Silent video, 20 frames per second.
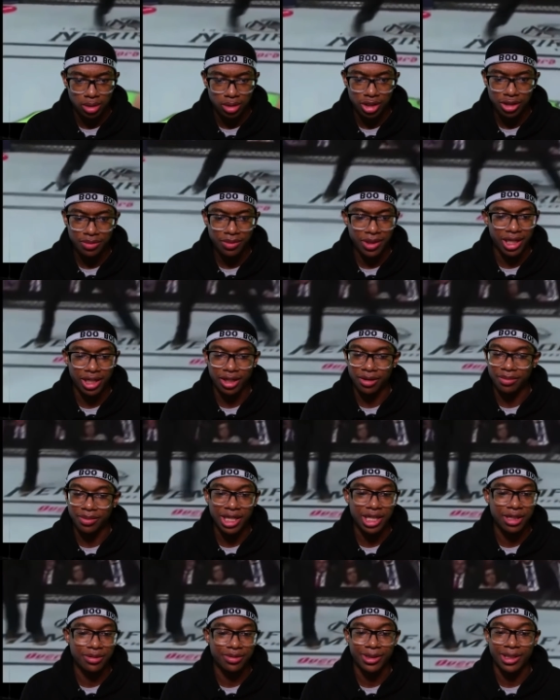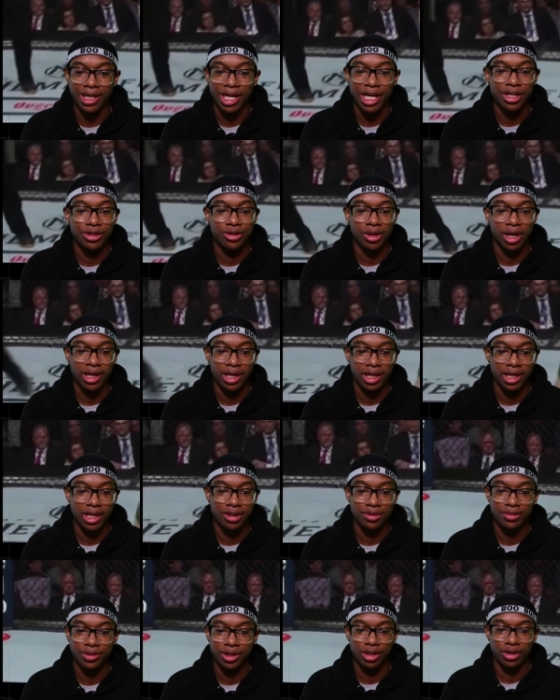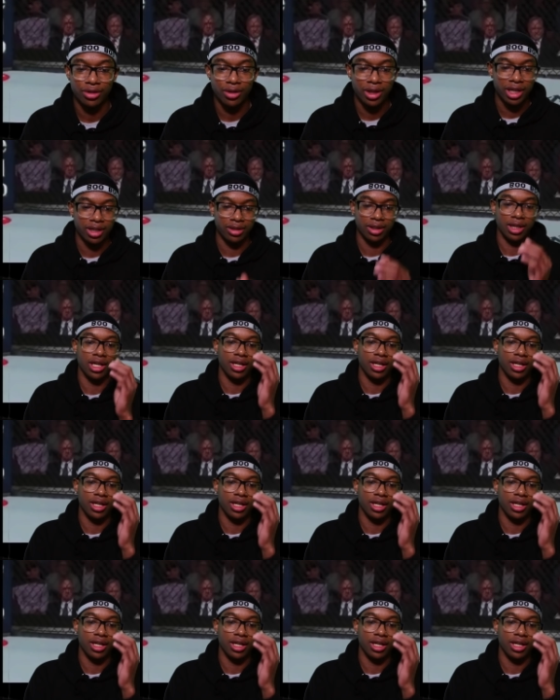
This man Khabib stay trying to get him to the ground.